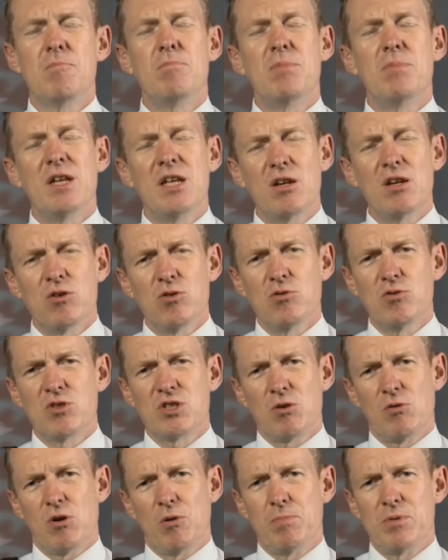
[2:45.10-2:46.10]
but it
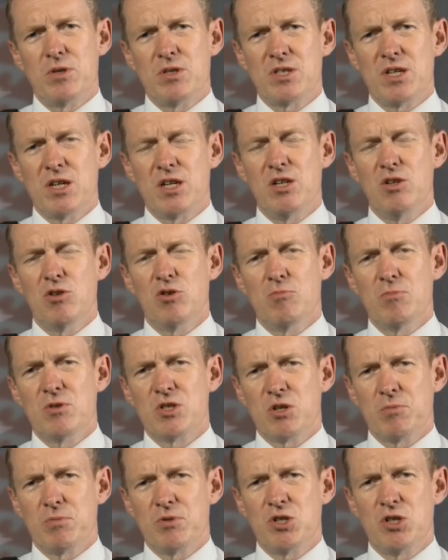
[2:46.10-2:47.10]
also offers
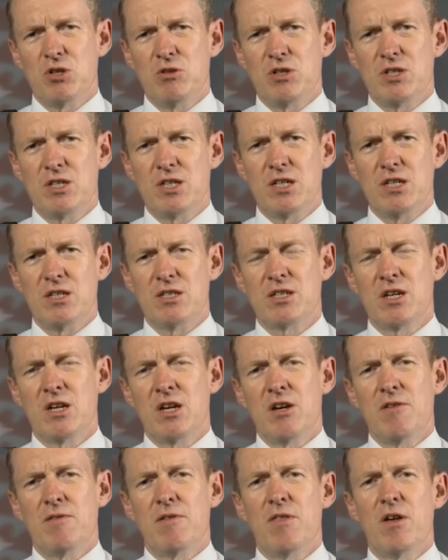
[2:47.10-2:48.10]
enormous opportunities
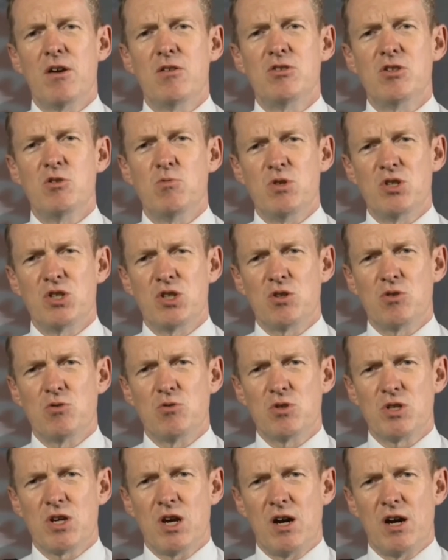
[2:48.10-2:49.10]
for those who wish to
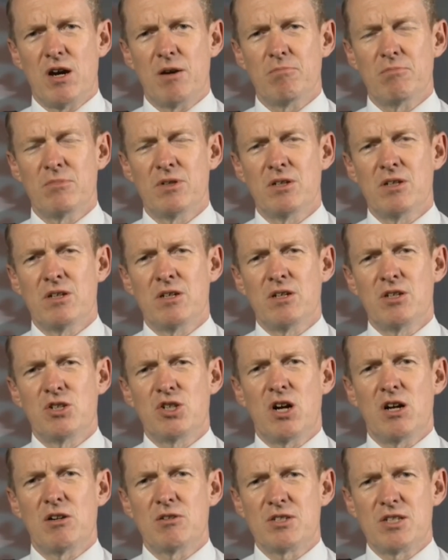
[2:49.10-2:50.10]
cause harm.
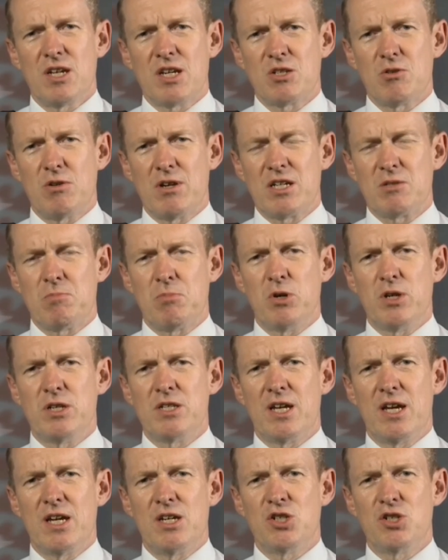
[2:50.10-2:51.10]
Child sexual
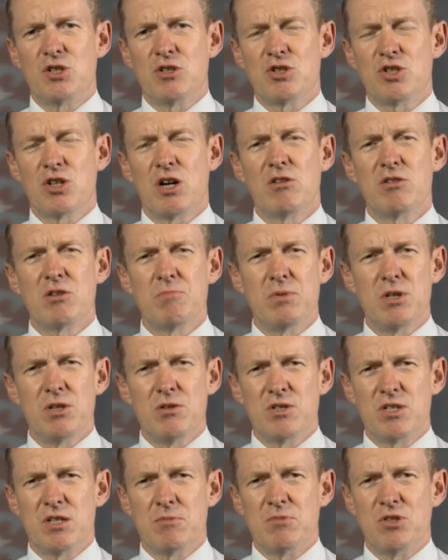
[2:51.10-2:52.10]
exploitation, child
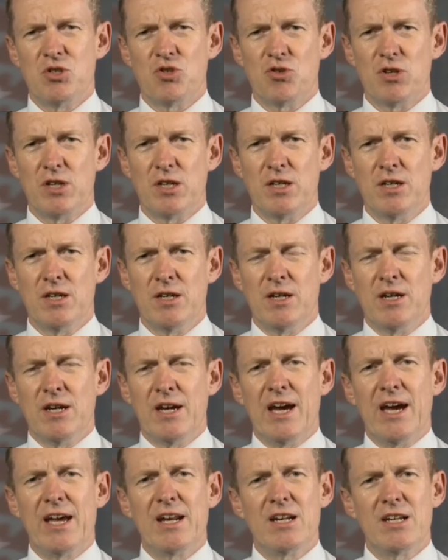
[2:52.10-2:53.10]
abuse imagery,
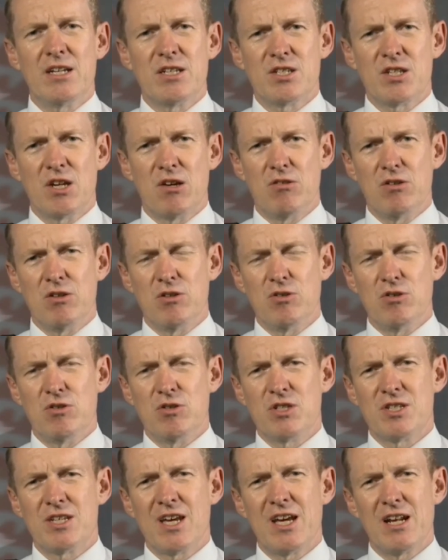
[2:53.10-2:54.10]
handling stolen
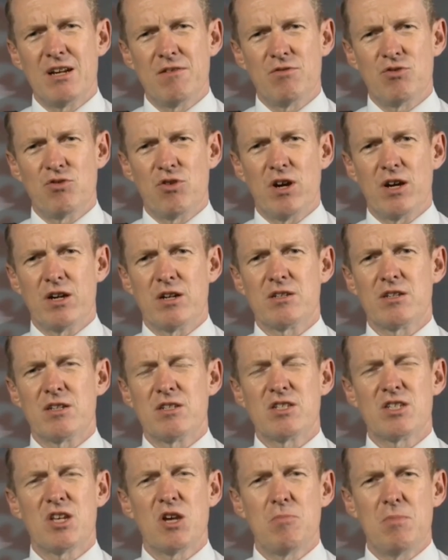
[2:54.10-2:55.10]
goods, sale of drugs,
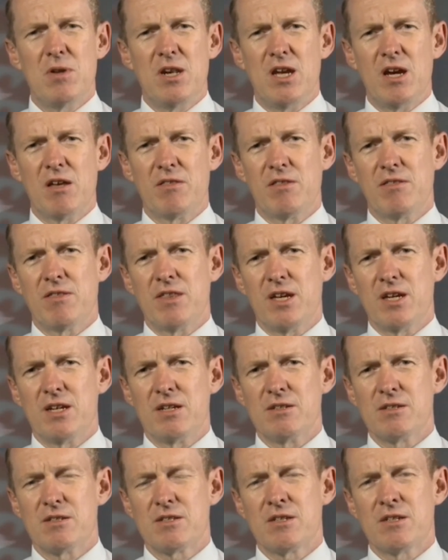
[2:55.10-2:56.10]
and so many other
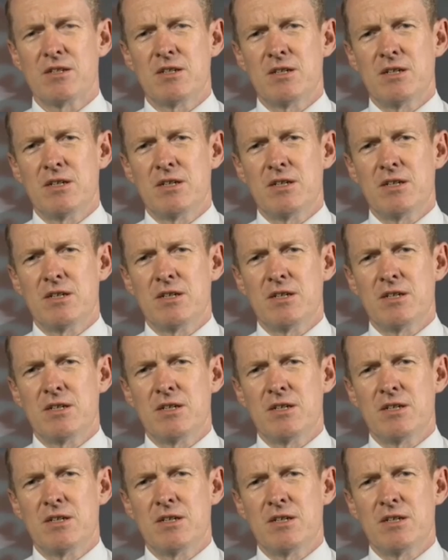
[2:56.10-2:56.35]
things.